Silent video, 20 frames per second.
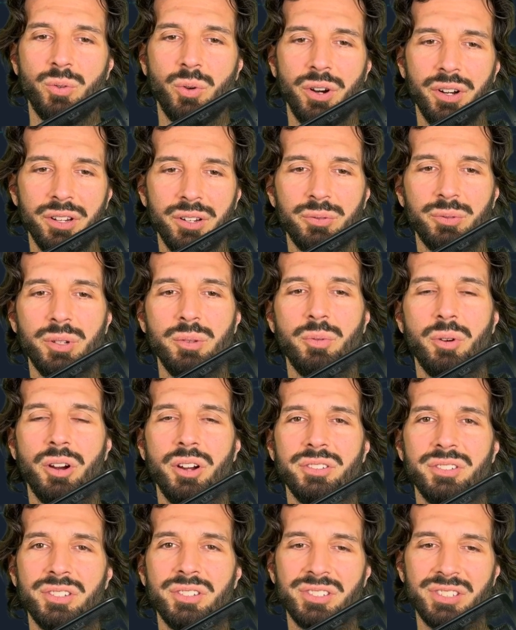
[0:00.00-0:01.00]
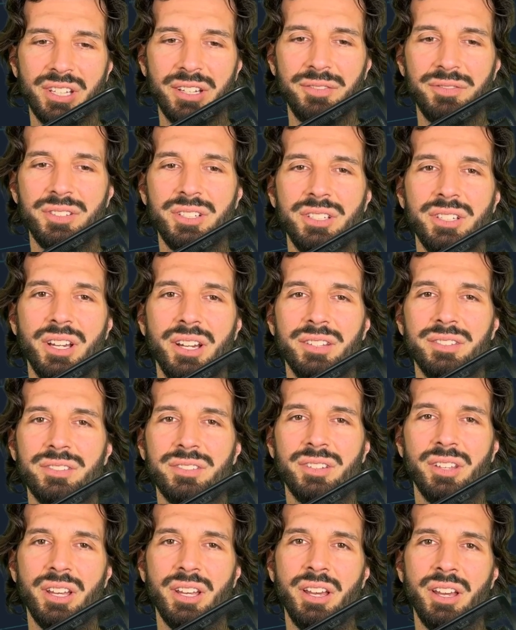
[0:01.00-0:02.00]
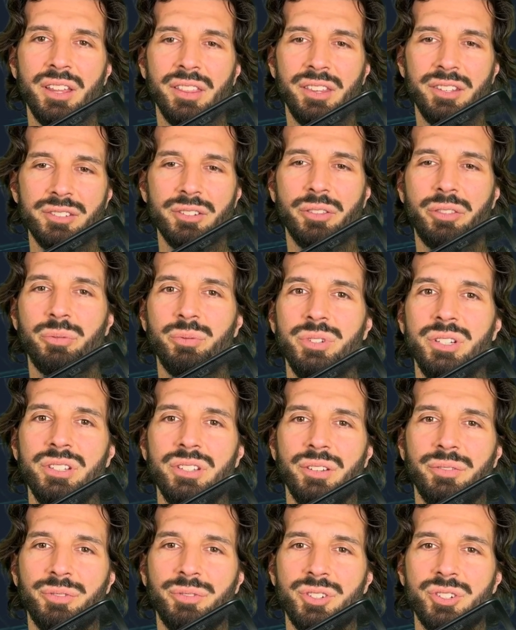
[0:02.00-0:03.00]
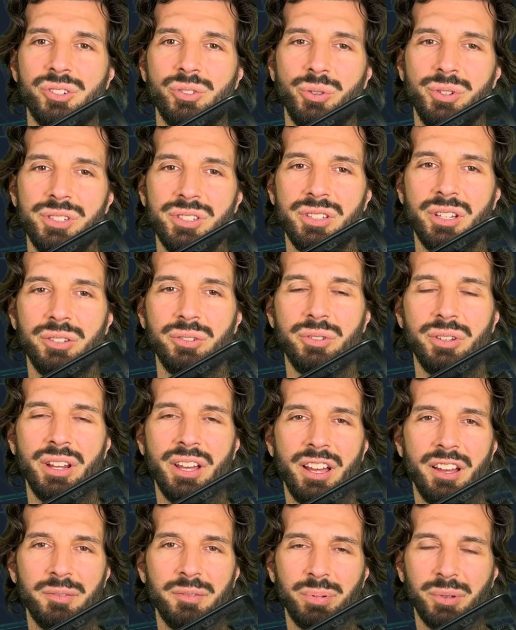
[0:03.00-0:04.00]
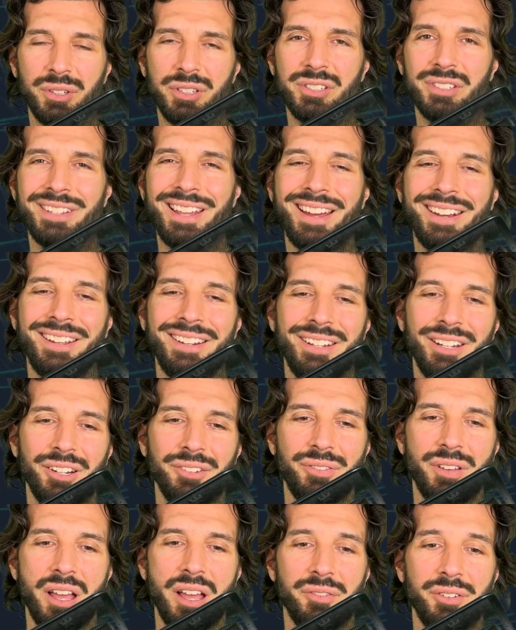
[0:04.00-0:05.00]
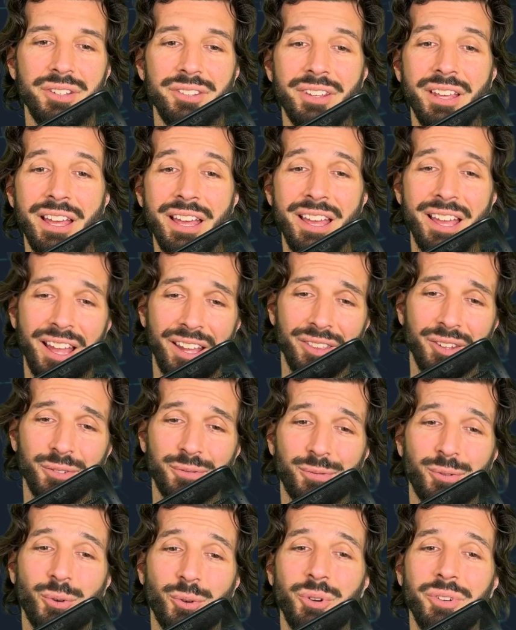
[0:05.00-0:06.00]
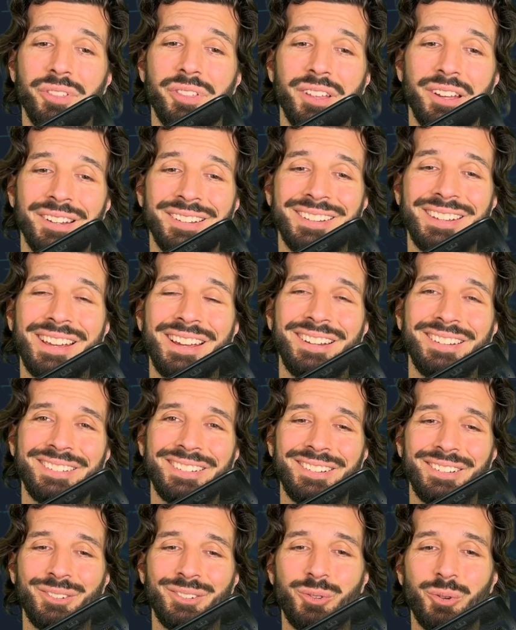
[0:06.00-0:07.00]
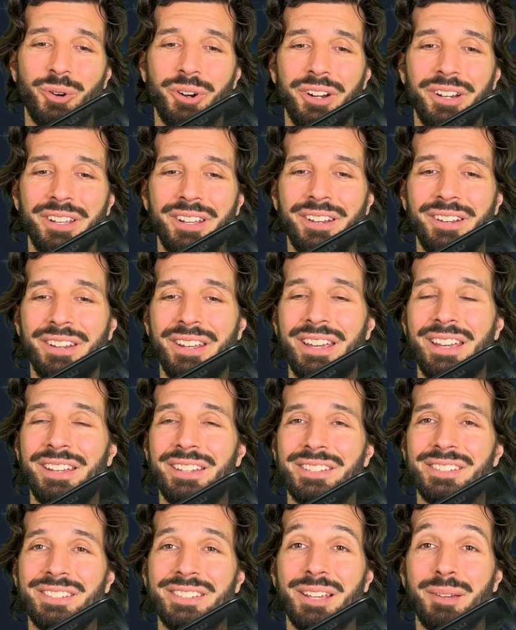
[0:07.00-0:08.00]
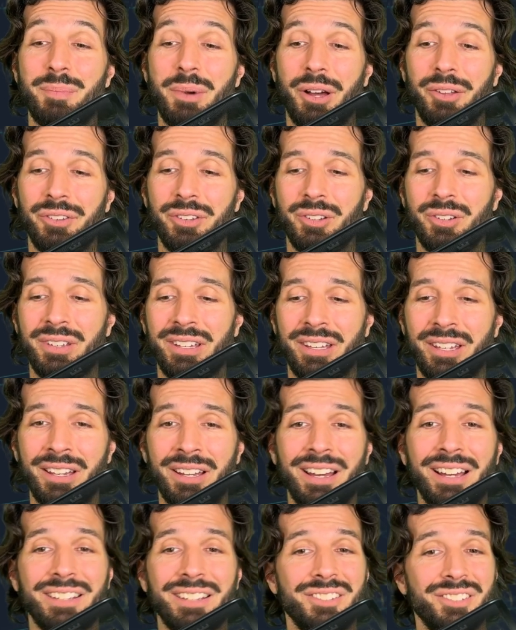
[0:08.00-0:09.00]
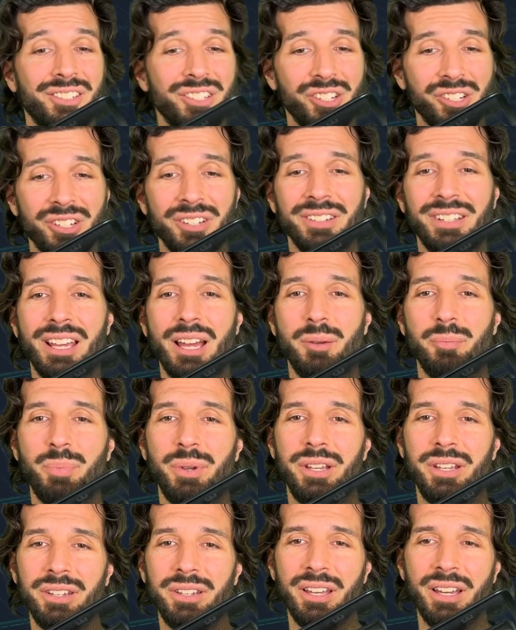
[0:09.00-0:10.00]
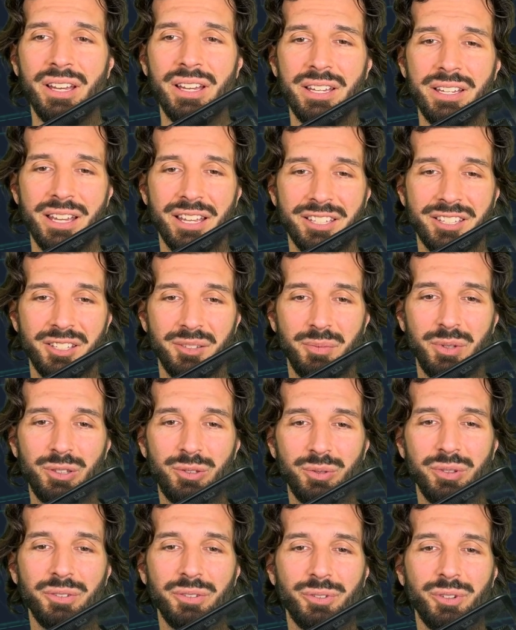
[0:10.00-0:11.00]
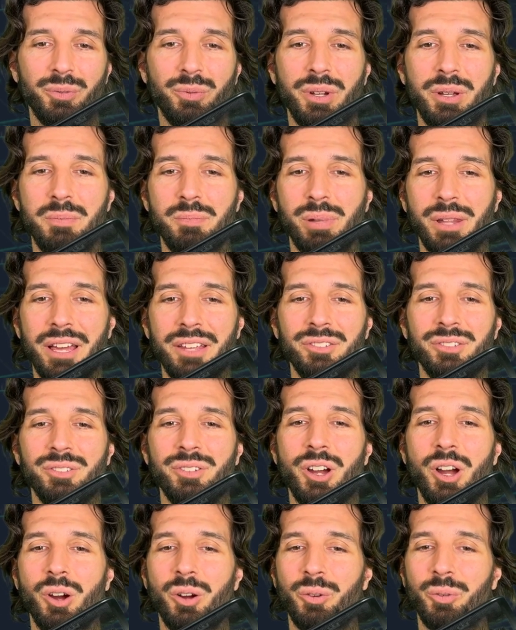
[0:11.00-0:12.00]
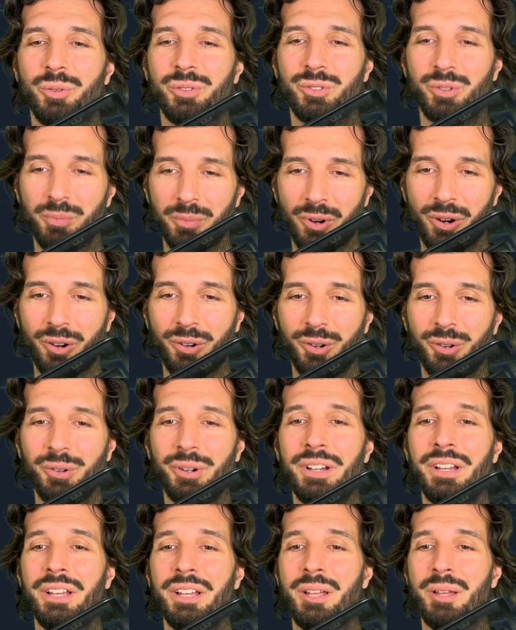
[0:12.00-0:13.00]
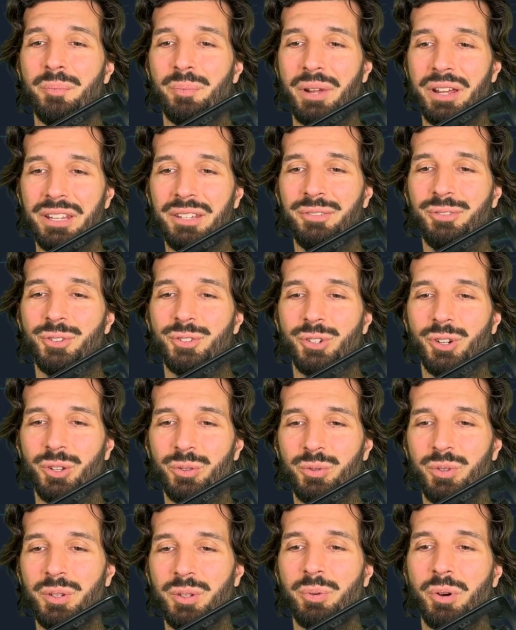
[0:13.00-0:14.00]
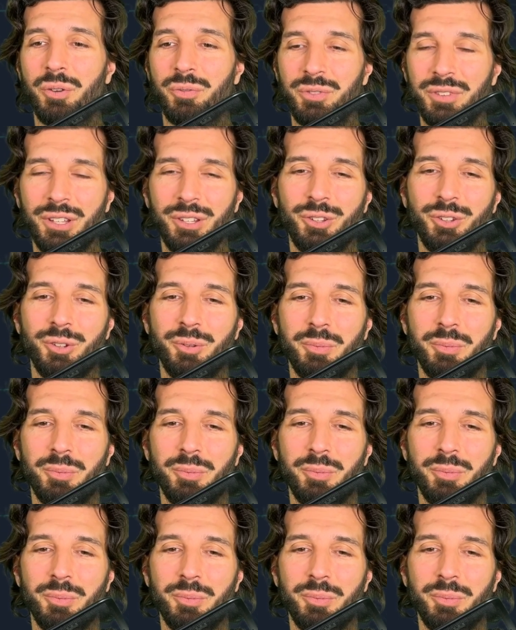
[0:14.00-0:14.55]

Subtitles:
Guardian rewards and safety nets. These are 3 different choices that you could have. Please scan it here if you haven't. And the 4th Guardian is about the acquisition campaign. It's going to be 2 different ways. Plan today or tomorrow. Planifiez aujourd'hui, profitez de